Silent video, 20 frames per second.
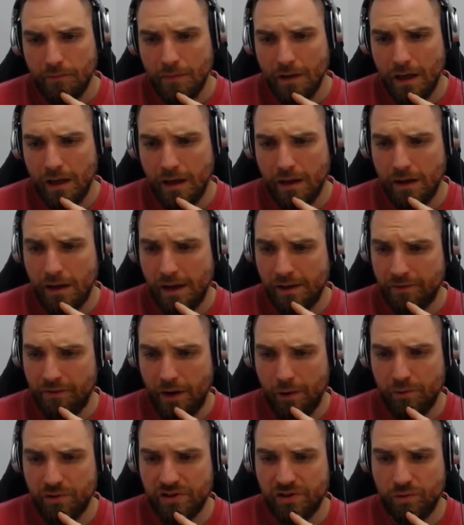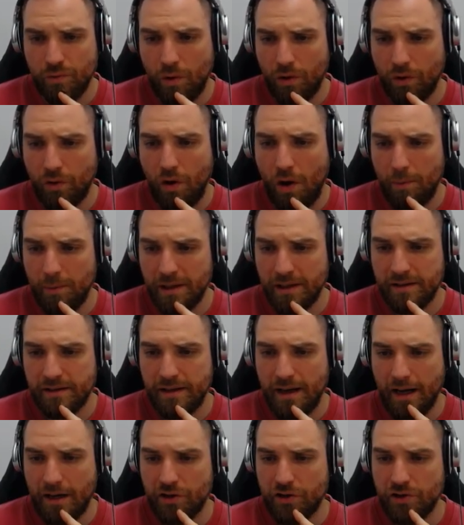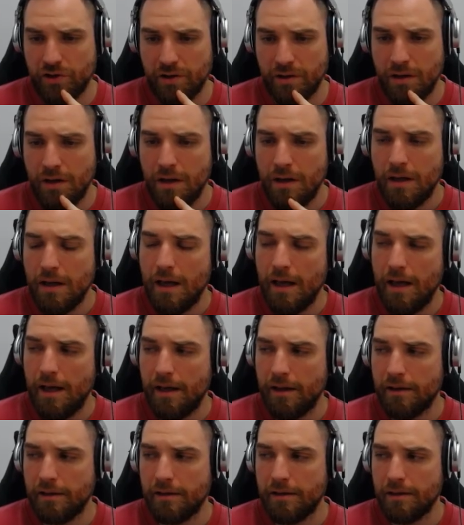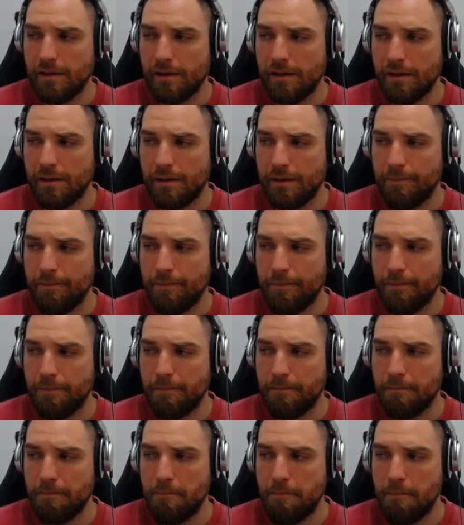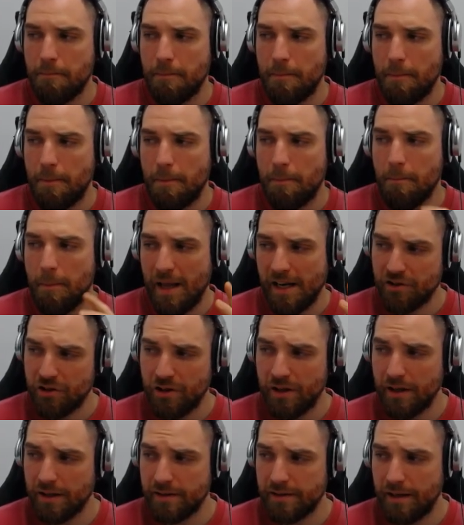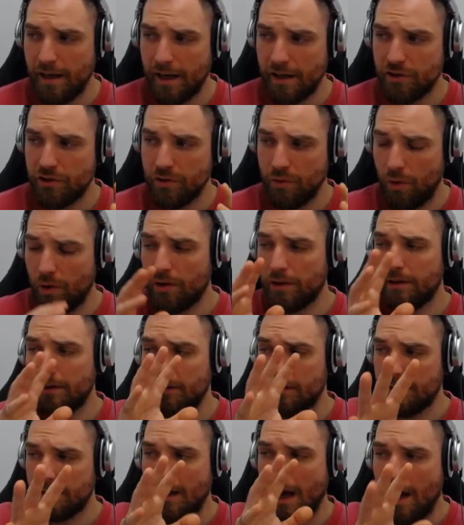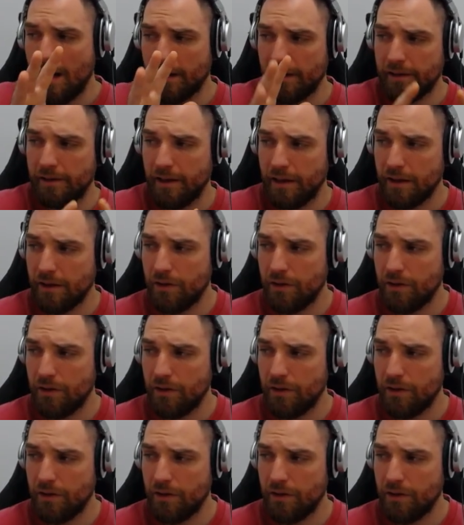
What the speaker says: a very strong comment section and mentioning section or targeting